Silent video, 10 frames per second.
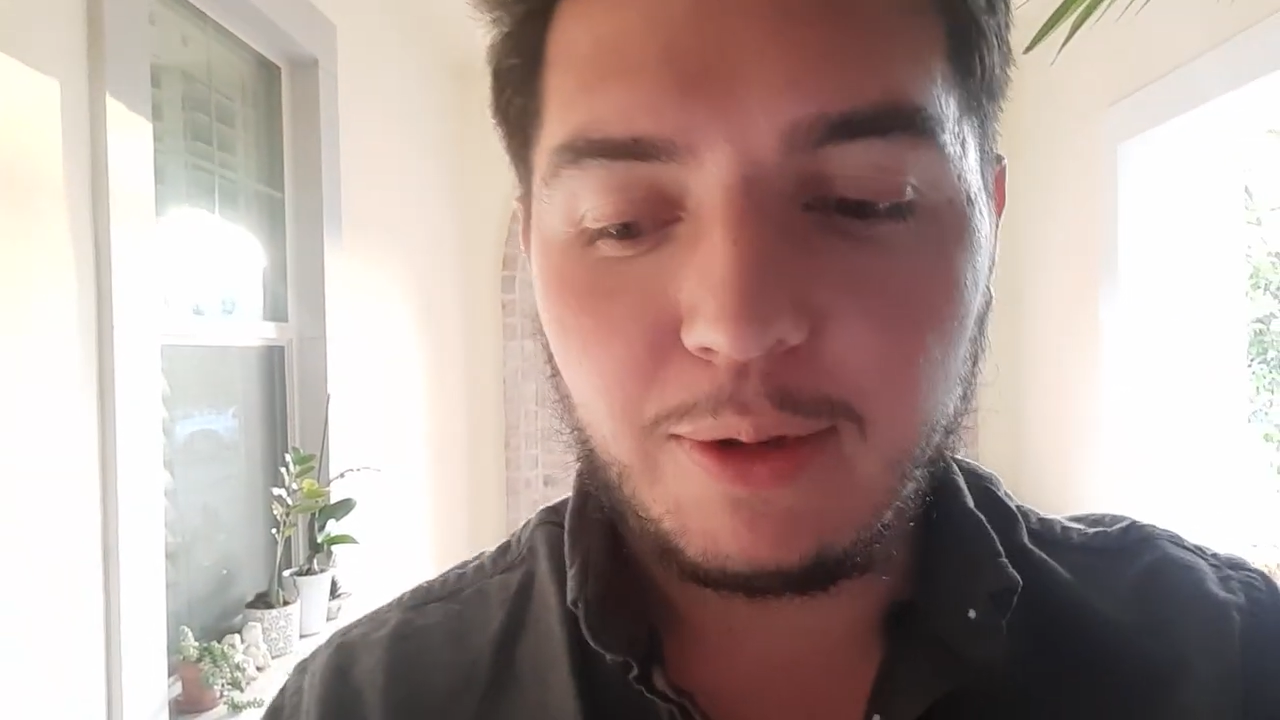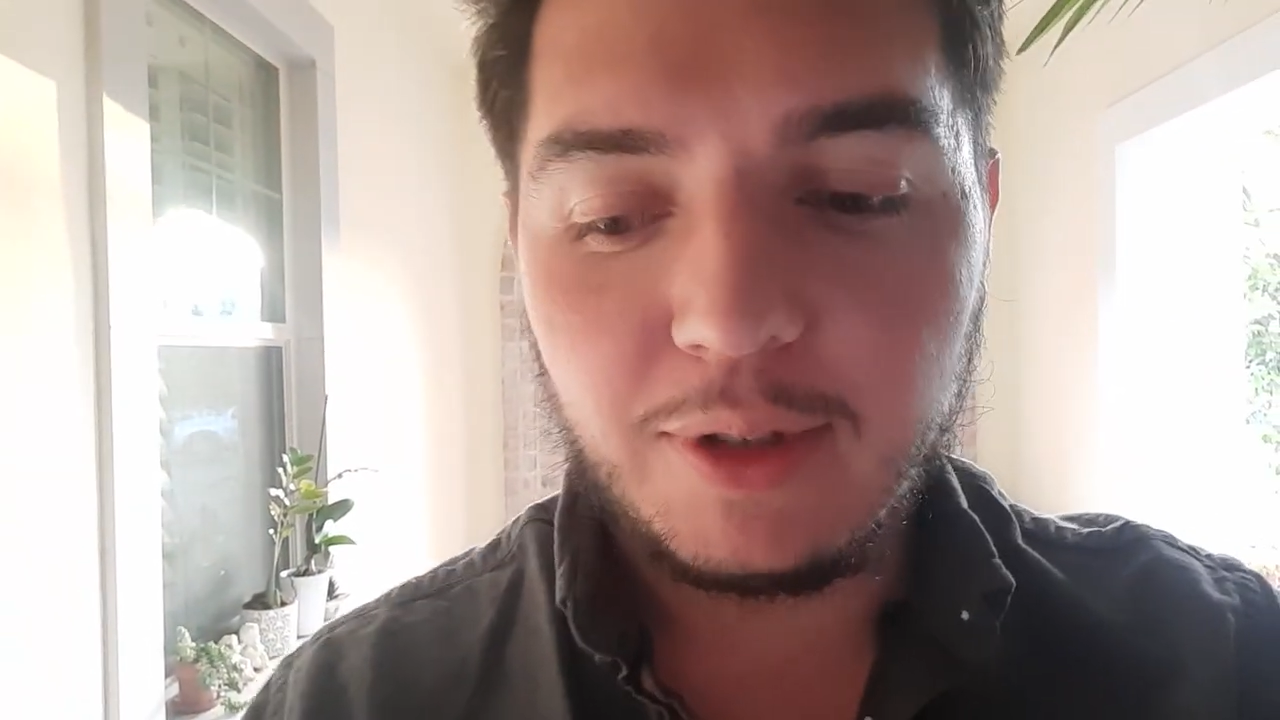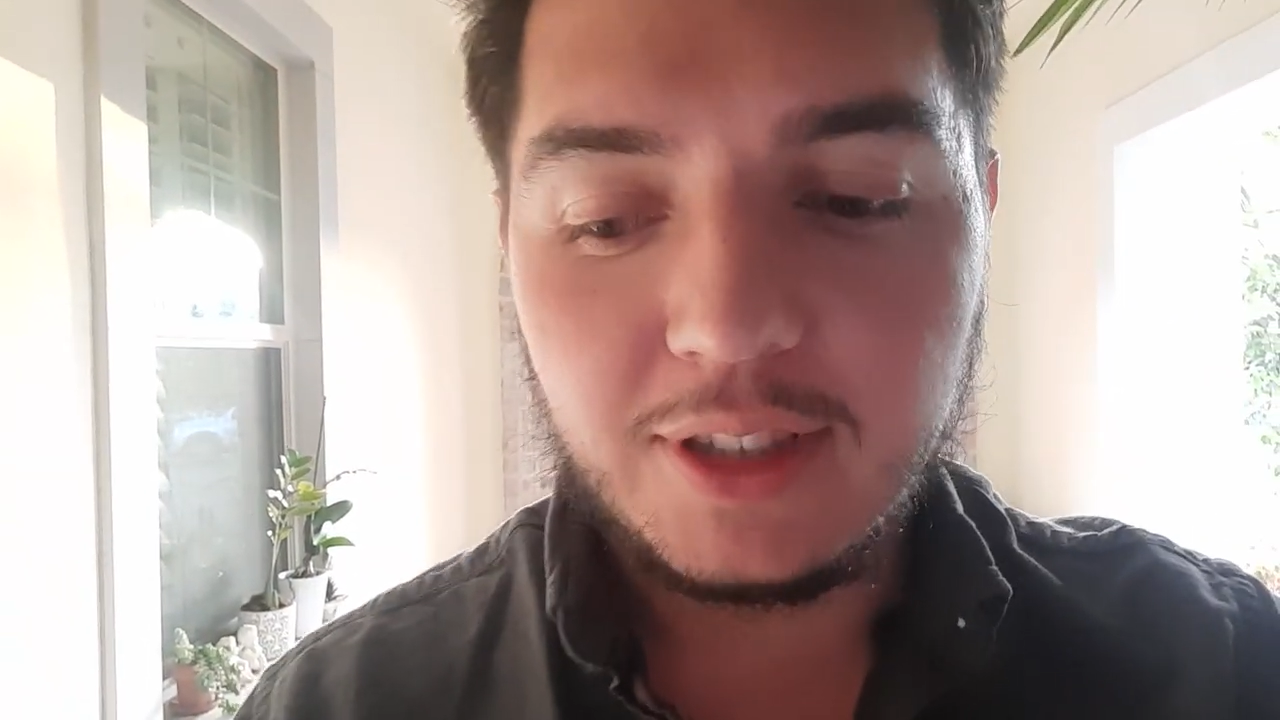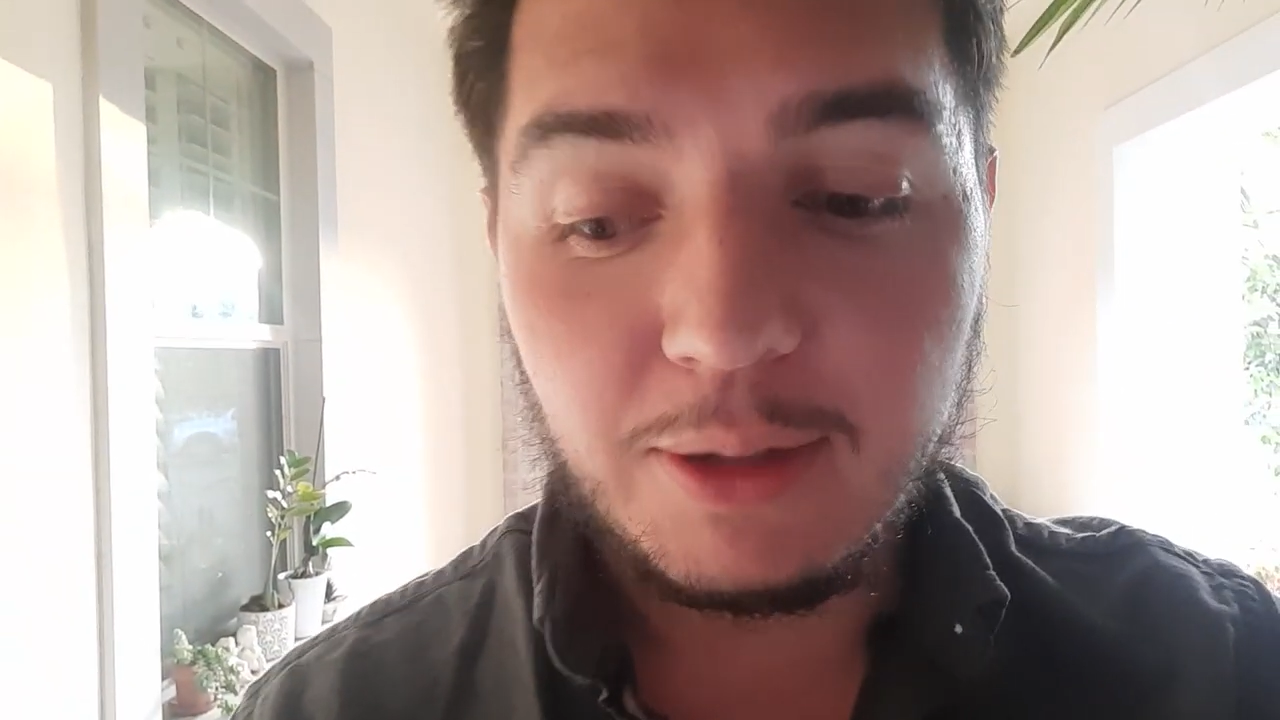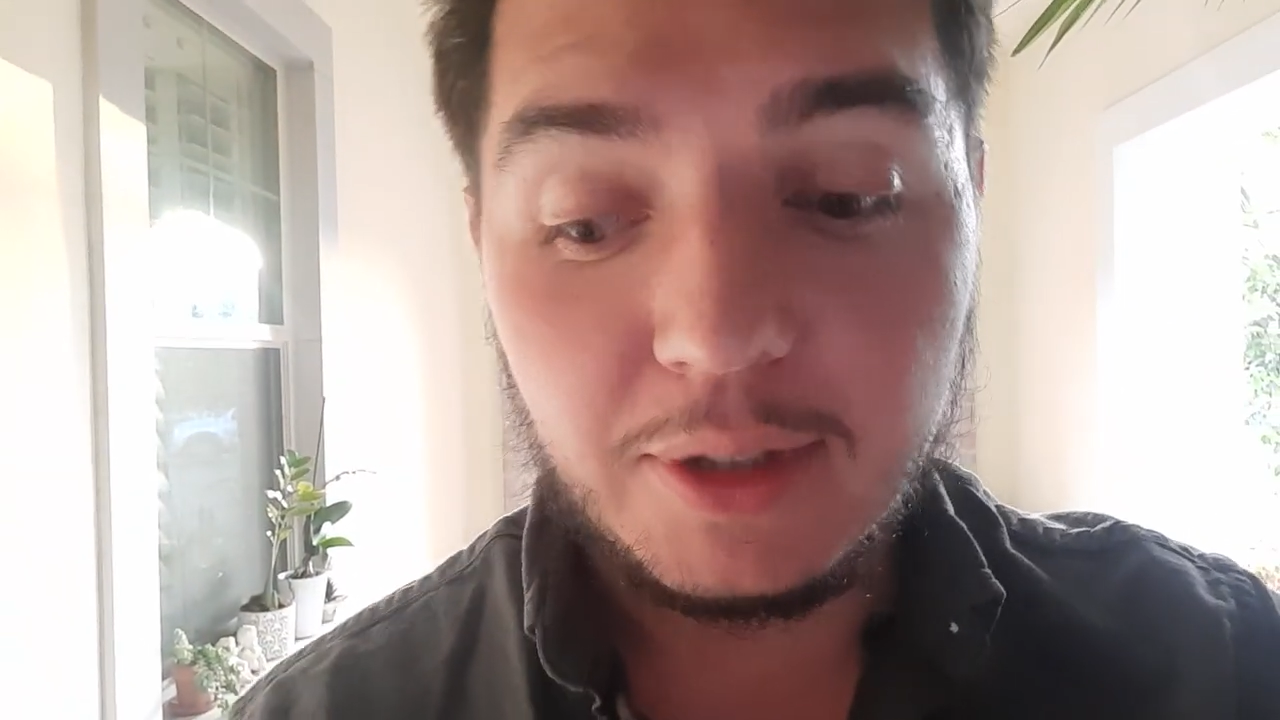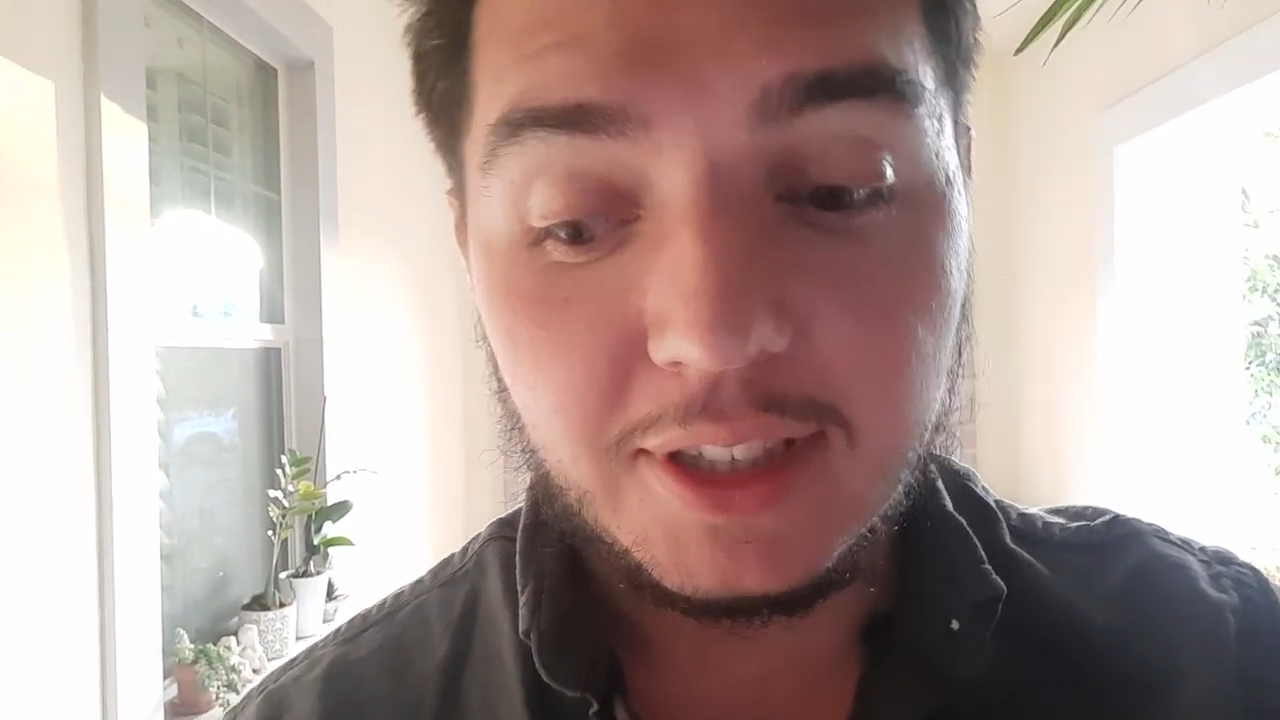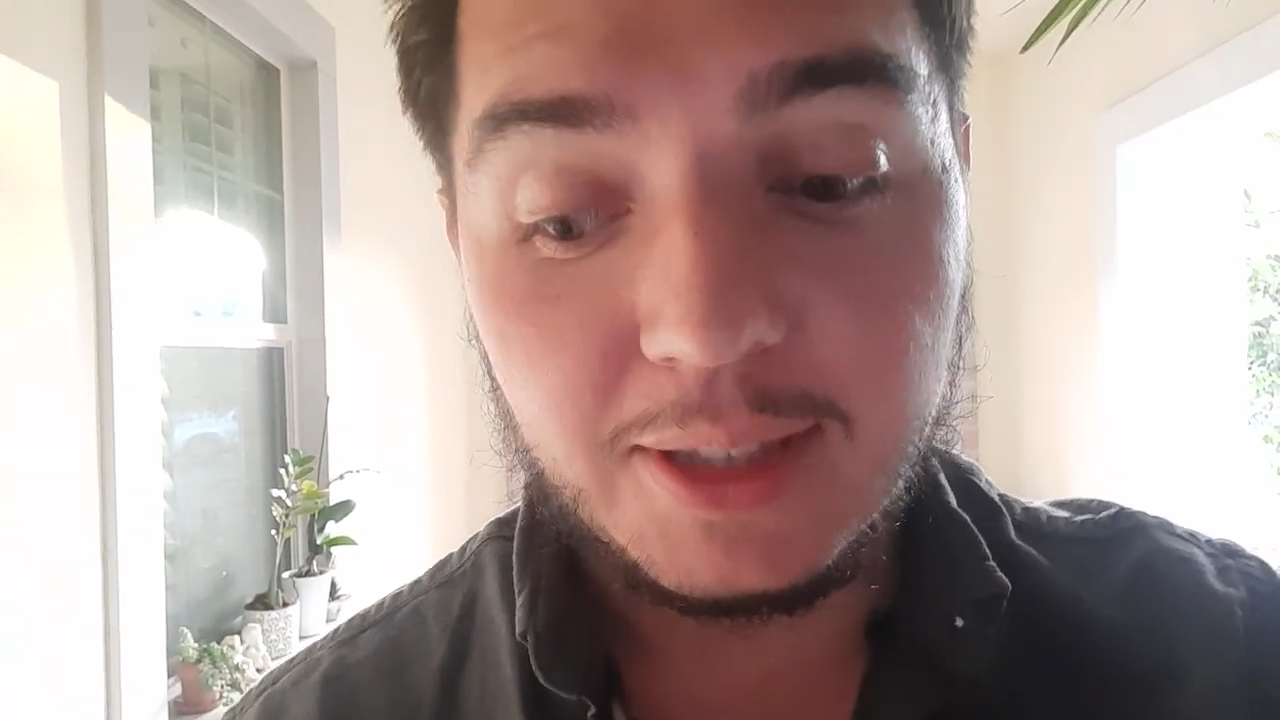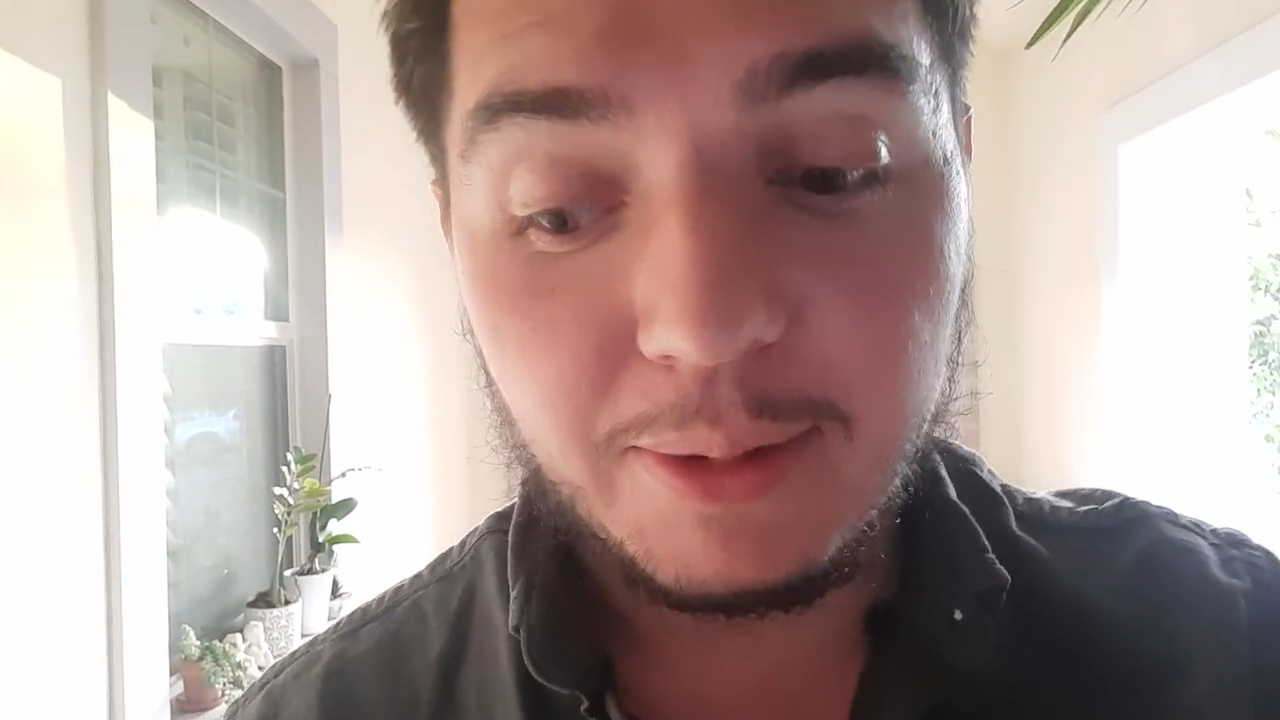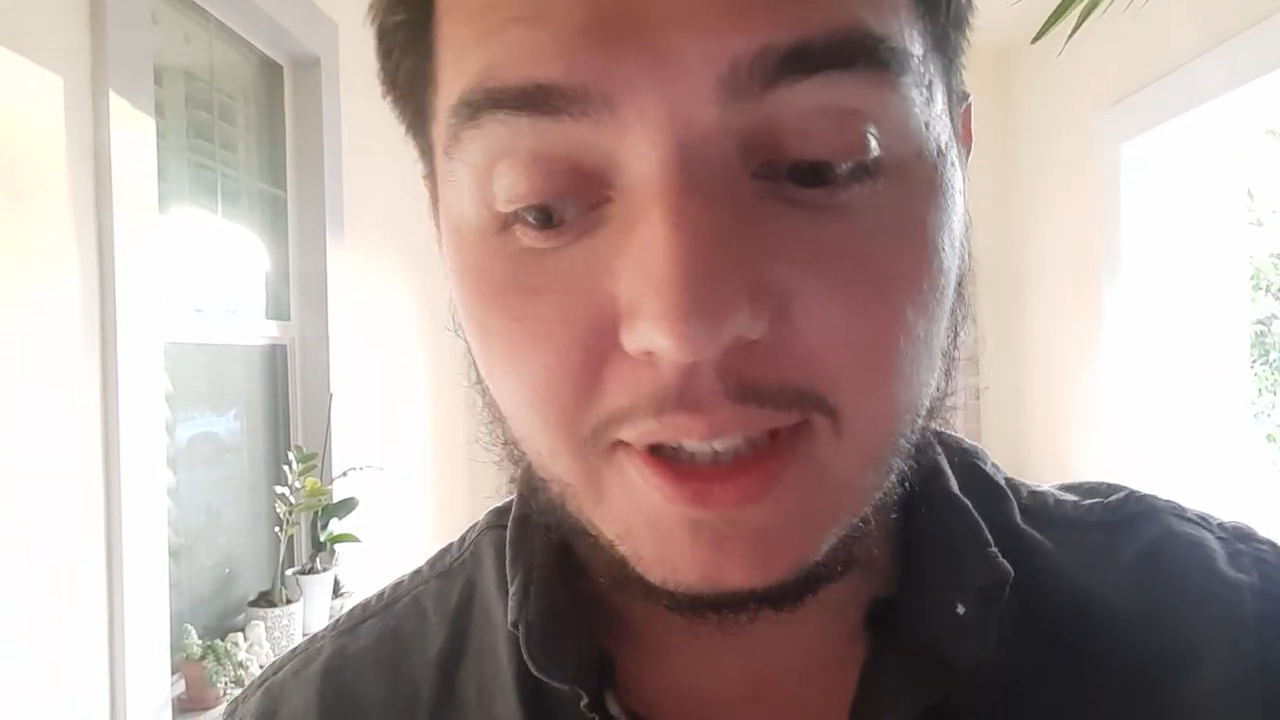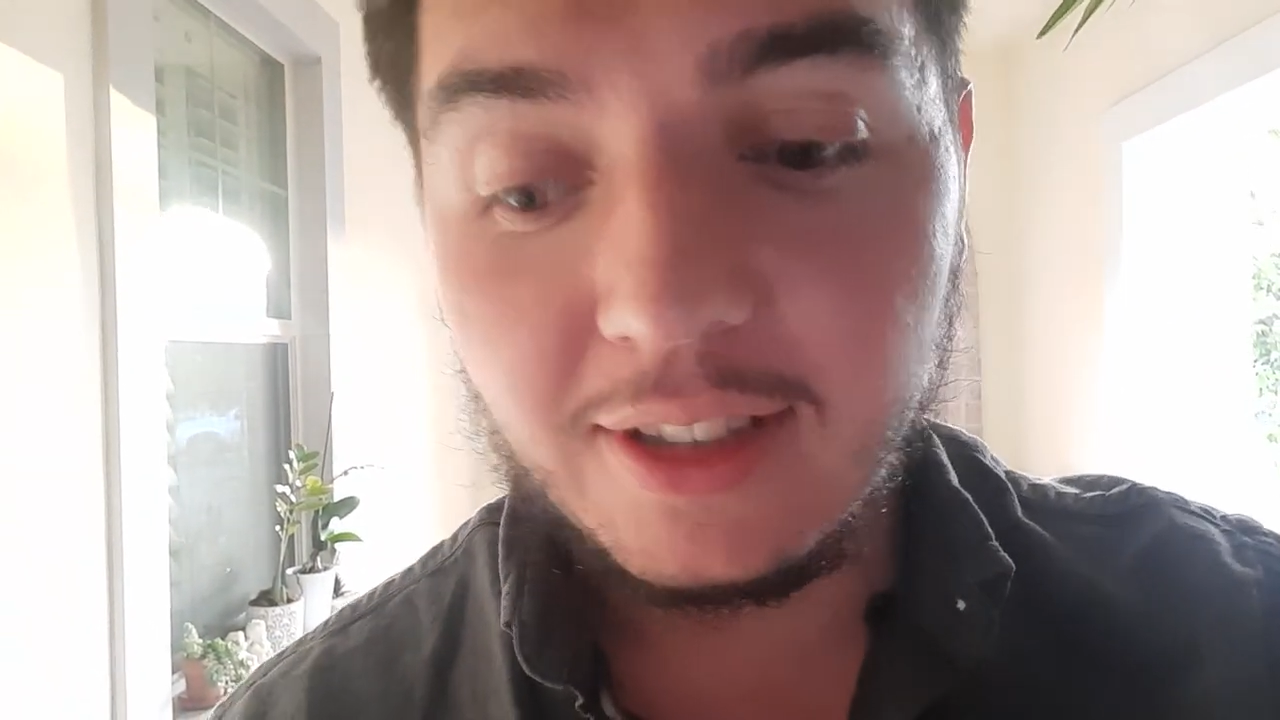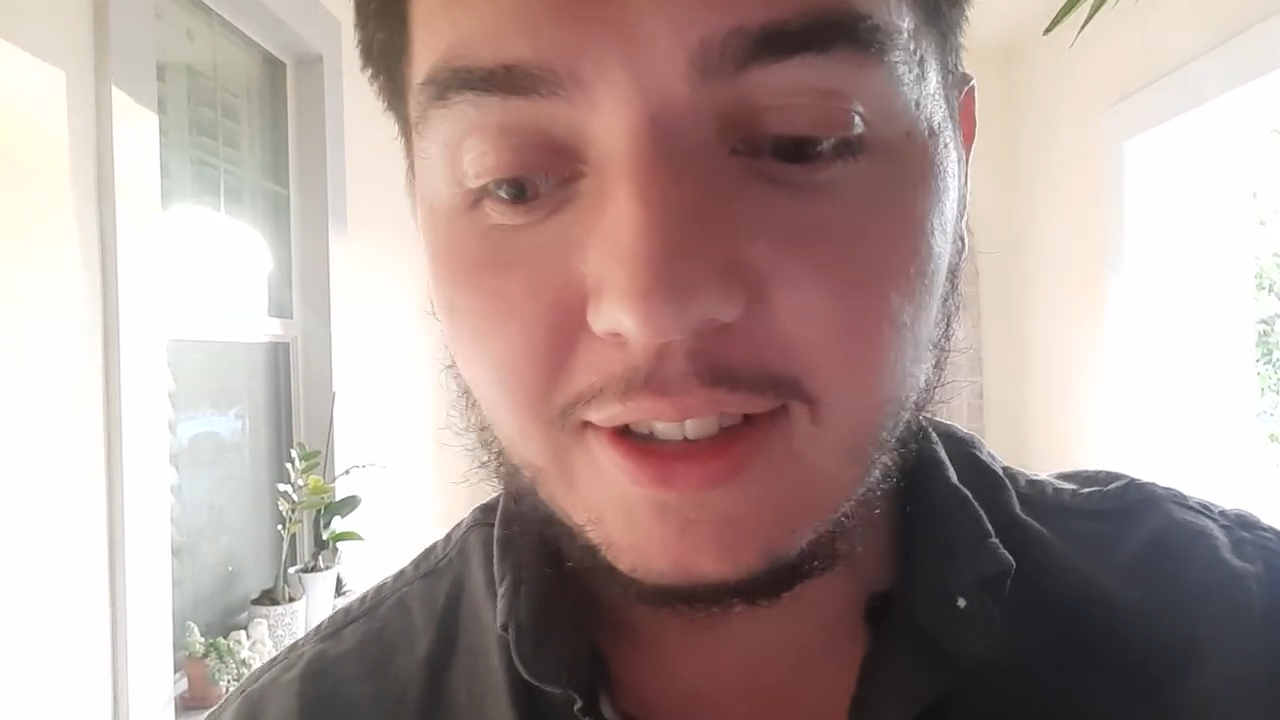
warranty was expired